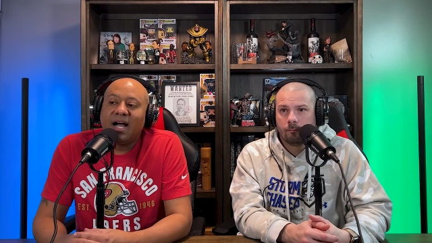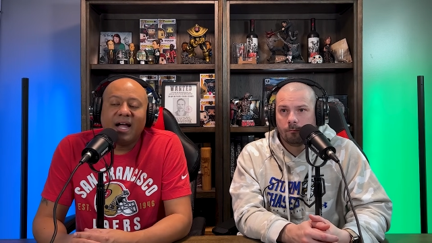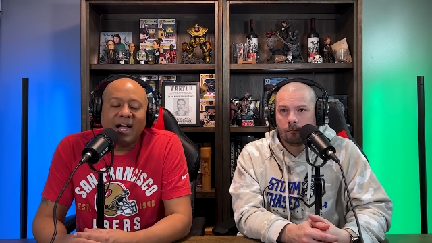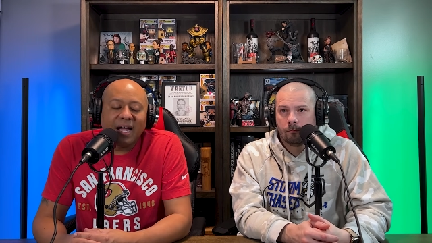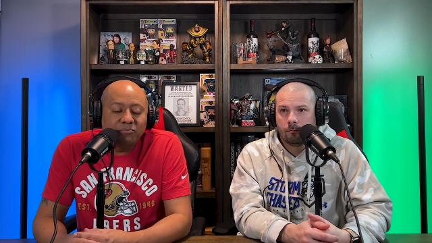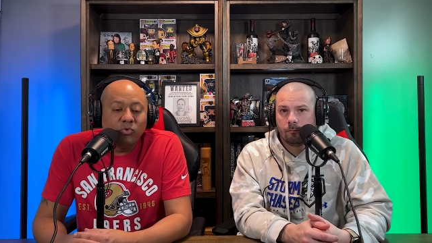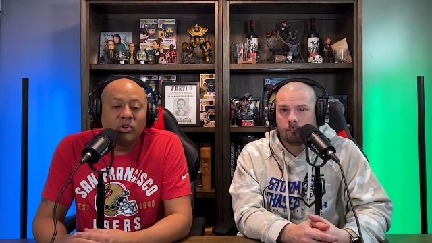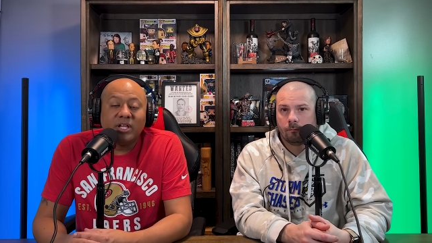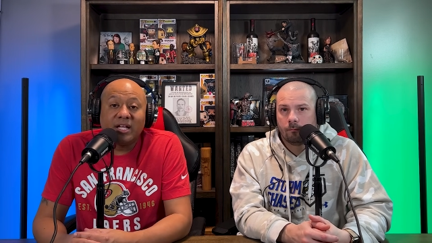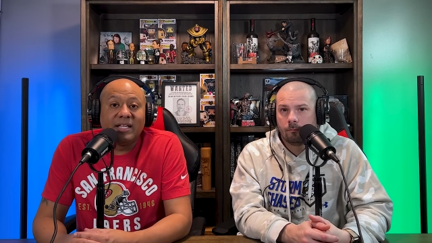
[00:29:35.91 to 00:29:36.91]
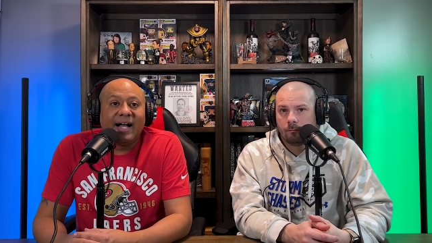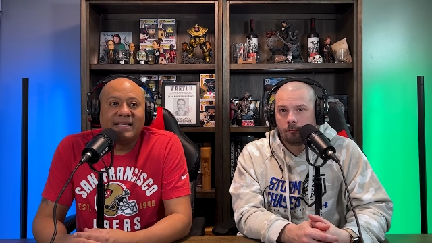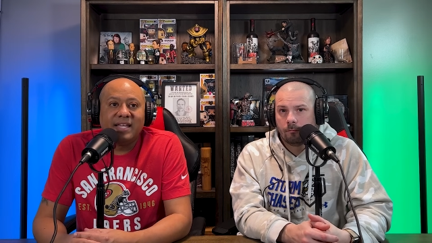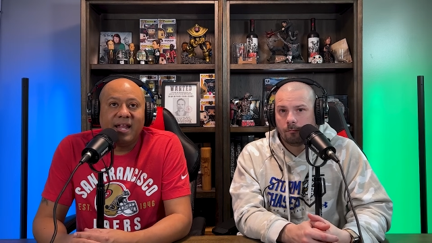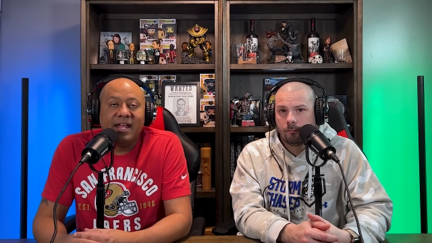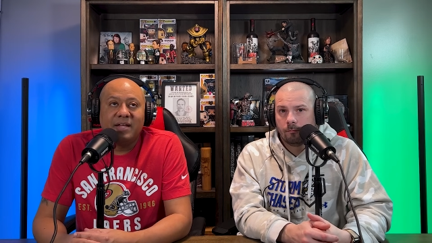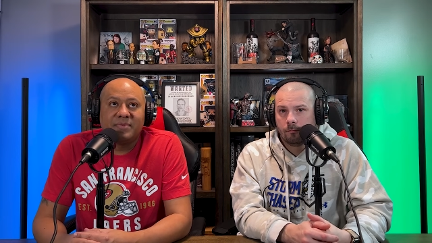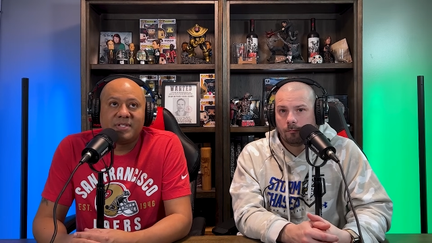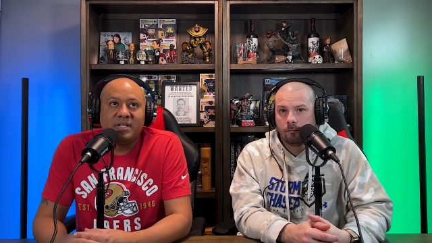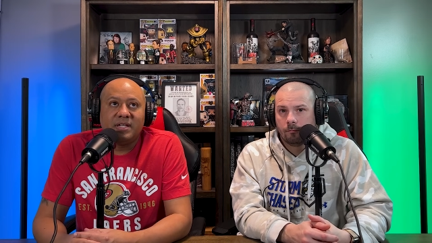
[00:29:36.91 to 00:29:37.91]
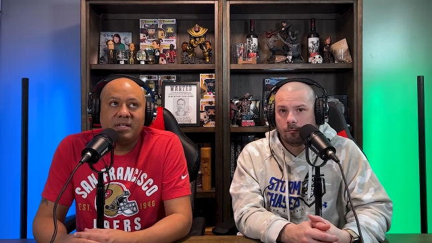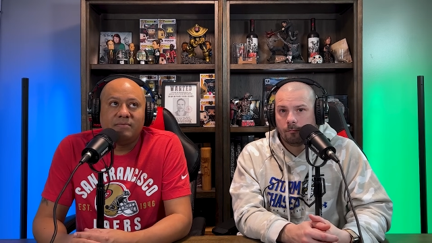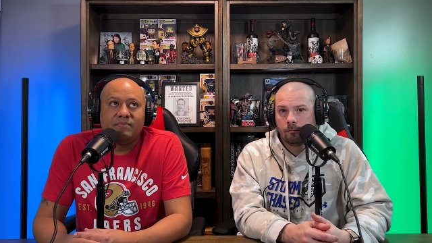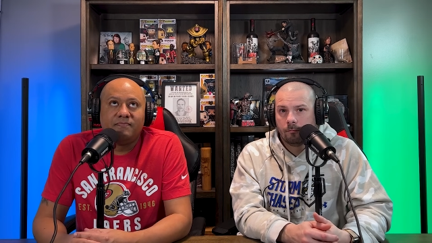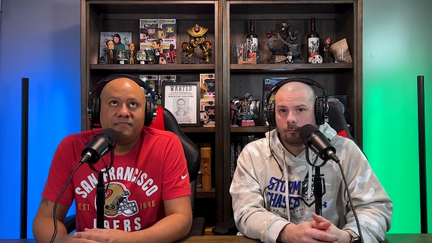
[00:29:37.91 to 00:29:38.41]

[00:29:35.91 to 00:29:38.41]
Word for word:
Speaker 1: I, I'm really glad that AMC